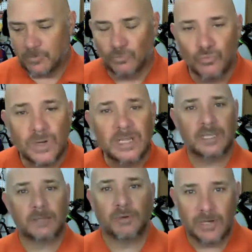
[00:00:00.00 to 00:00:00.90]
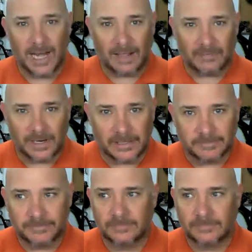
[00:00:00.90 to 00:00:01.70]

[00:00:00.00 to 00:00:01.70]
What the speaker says: really put it out there.